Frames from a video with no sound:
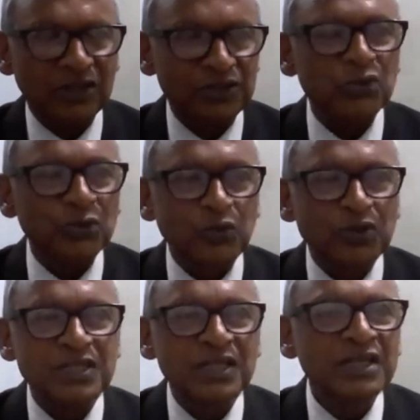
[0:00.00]
your
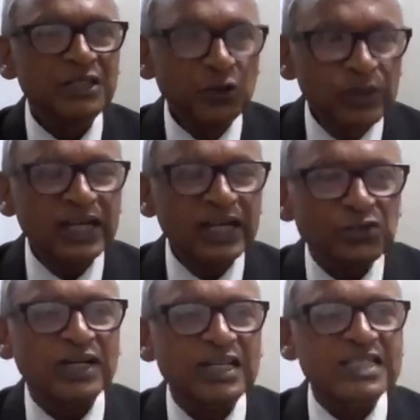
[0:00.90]
toes, you will get to
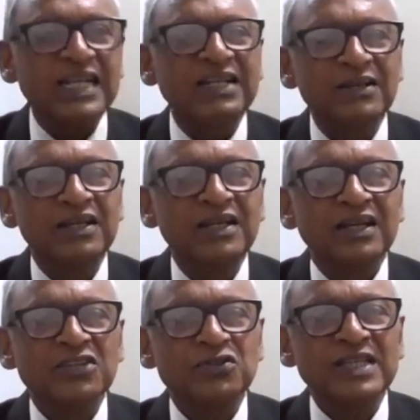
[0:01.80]
understand
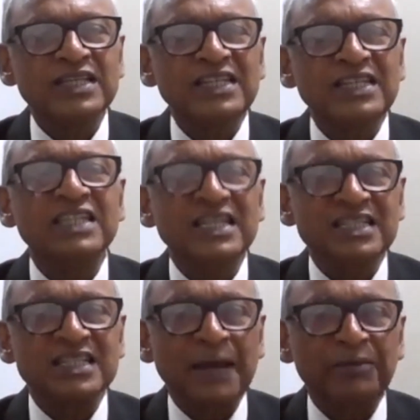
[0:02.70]
as soon as any
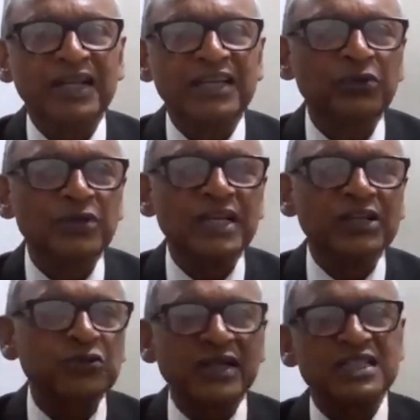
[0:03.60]
changes happen, and you will get
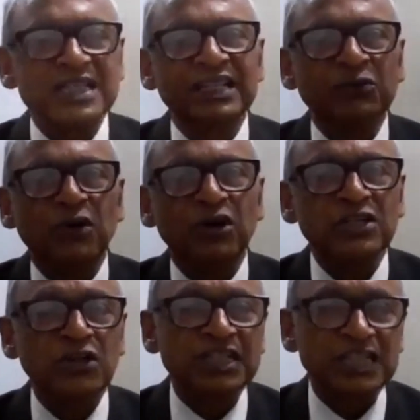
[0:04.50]
to understand what
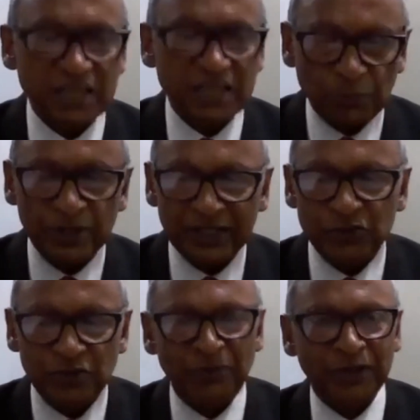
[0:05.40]
logic is operating
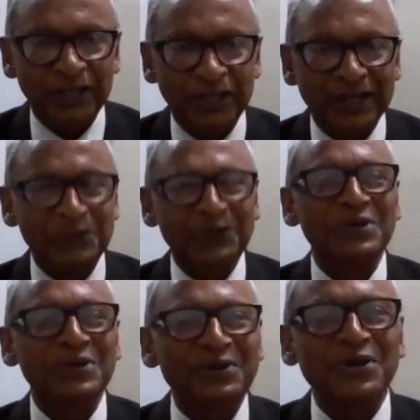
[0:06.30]
today morning,
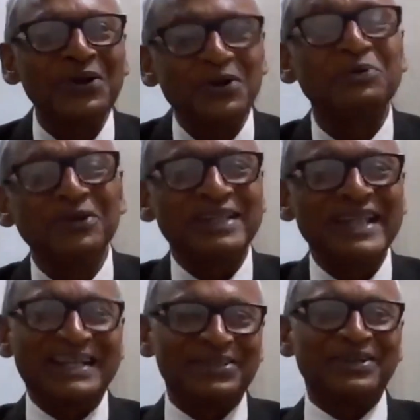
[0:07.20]
not more than
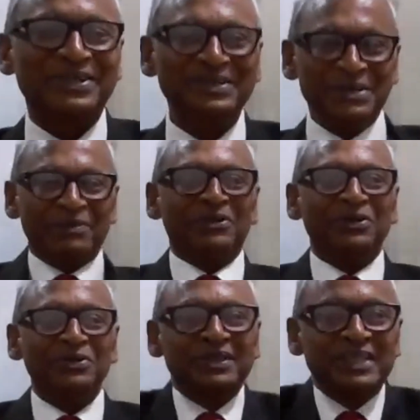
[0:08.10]
that, or
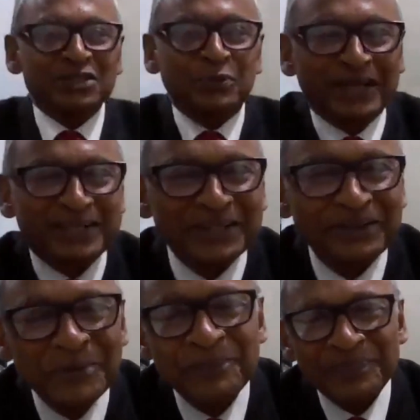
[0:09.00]
this week.
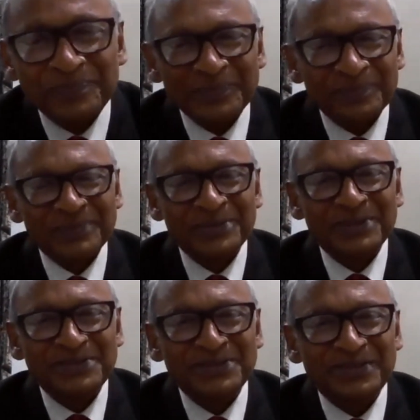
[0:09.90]

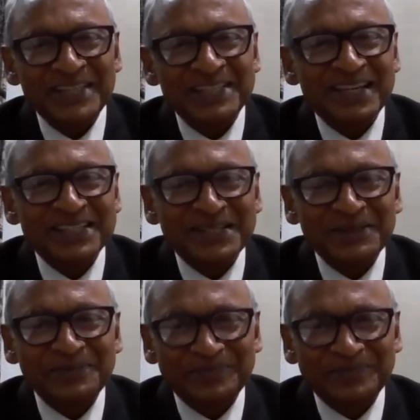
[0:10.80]
So that's the answer.